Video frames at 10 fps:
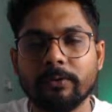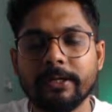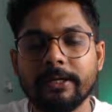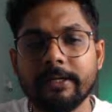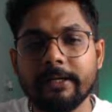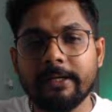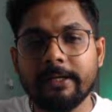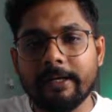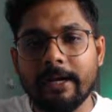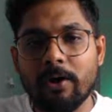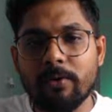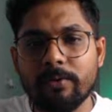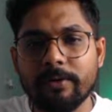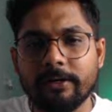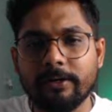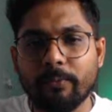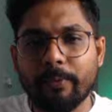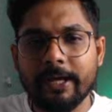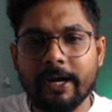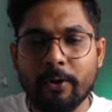Okay, now
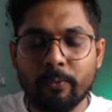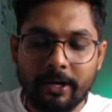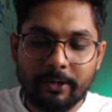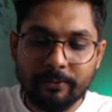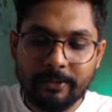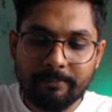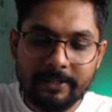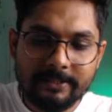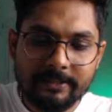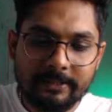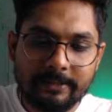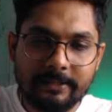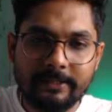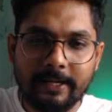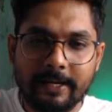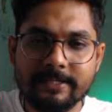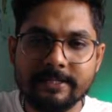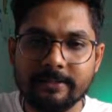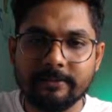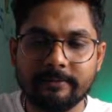where I would like to replace in the
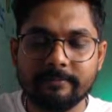text.